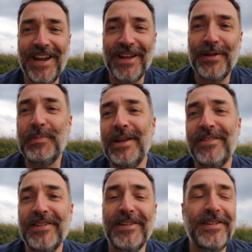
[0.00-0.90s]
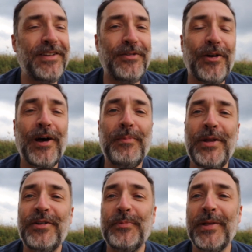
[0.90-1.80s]
and a good place to draw
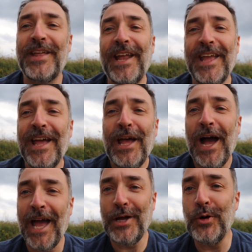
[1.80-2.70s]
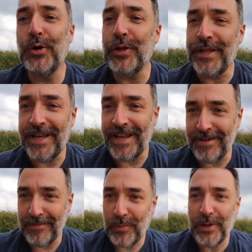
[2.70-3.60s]
pictures. But then I Googled it,
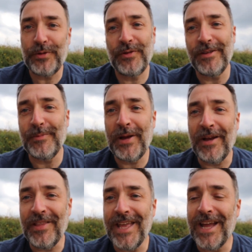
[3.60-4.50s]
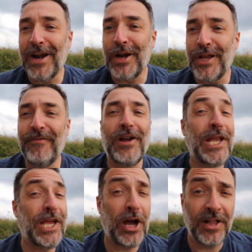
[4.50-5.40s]
and willow trees apparently are
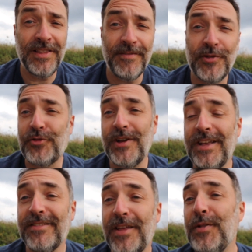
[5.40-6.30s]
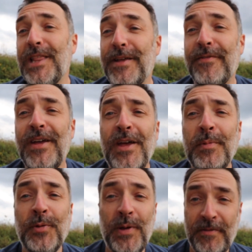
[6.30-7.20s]
fairly young-lived trees. They only
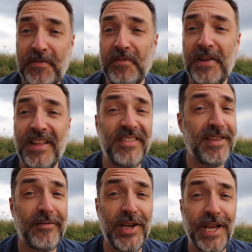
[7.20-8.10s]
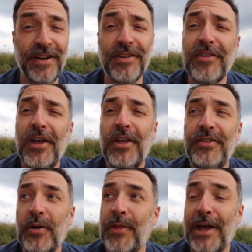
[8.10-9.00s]
live between 50 and 70 years.
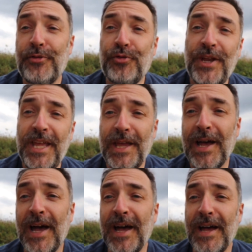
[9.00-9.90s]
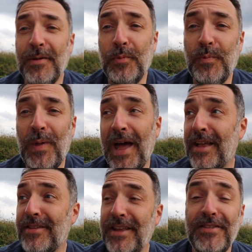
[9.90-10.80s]
So that tree,
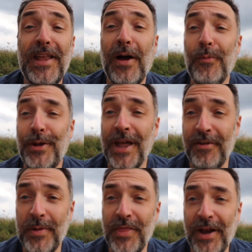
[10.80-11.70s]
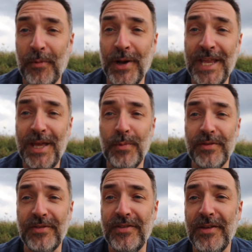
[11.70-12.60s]
as it is now, would not have been there when he
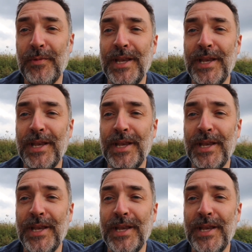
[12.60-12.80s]
was